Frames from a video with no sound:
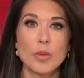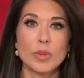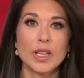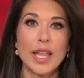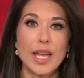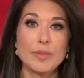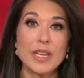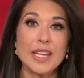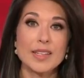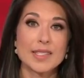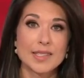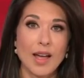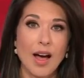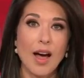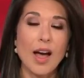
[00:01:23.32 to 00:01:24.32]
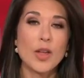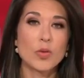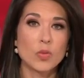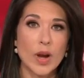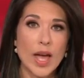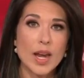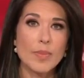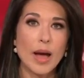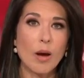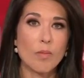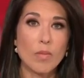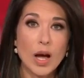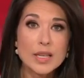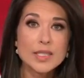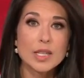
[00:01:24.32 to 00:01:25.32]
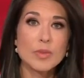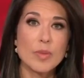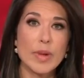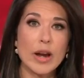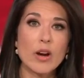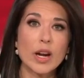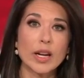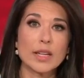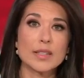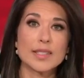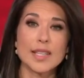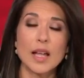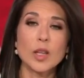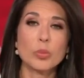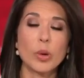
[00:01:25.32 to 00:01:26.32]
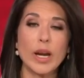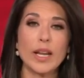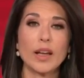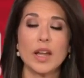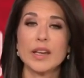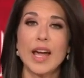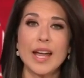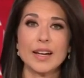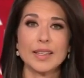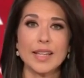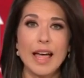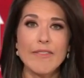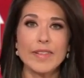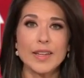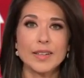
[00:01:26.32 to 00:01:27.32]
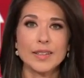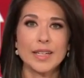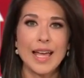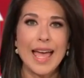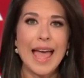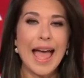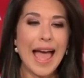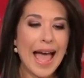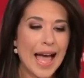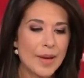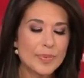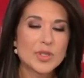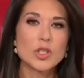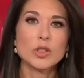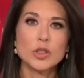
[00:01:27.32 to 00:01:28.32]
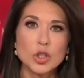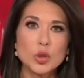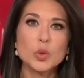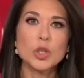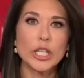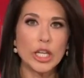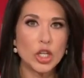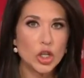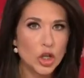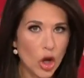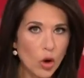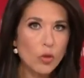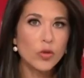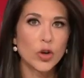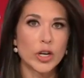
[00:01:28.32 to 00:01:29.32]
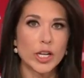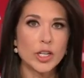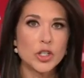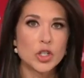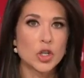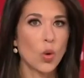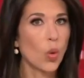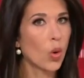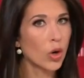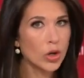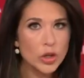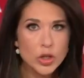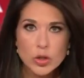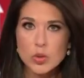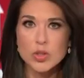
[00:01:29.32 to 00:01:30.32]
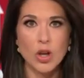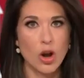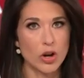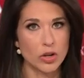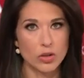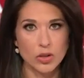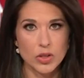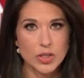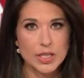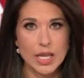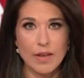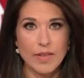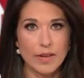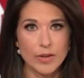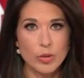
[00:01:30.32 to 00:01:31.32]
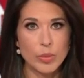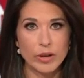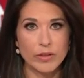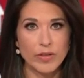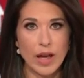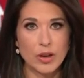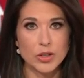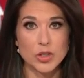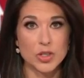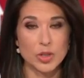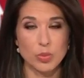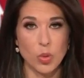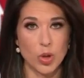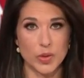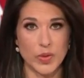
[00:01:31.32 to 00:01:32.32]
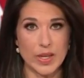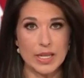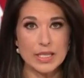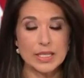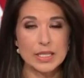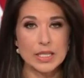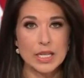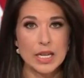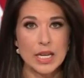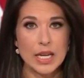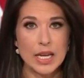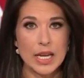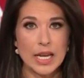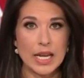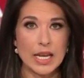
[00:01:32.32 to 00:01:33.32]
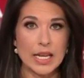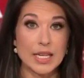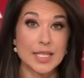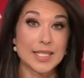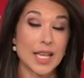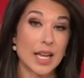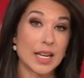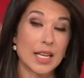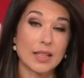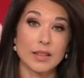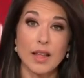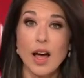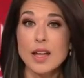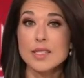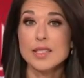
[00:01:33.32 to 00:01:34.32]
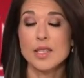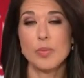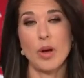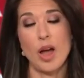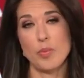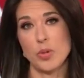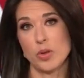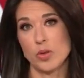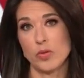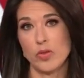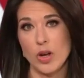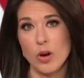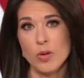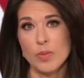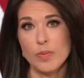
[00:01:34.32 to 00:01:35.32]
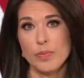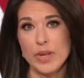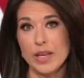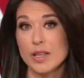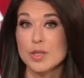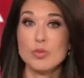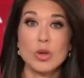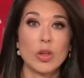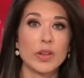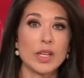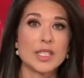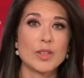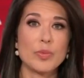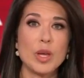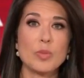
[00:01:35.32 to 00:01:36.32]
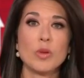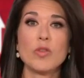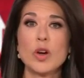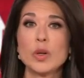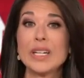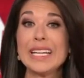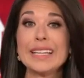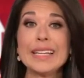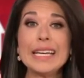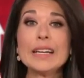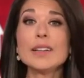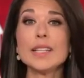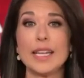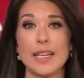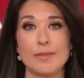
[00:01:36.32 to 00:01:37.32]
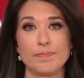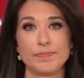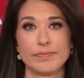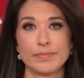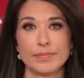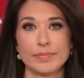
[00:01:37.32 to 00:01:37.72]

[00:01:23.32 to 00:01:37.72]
Trump claimed he saw and read about Muslim Americans celebrating on 9 11. Absolutely no footage or news articles have ever been found to support this. He said he lost the popular vote because millions of people voted illegally.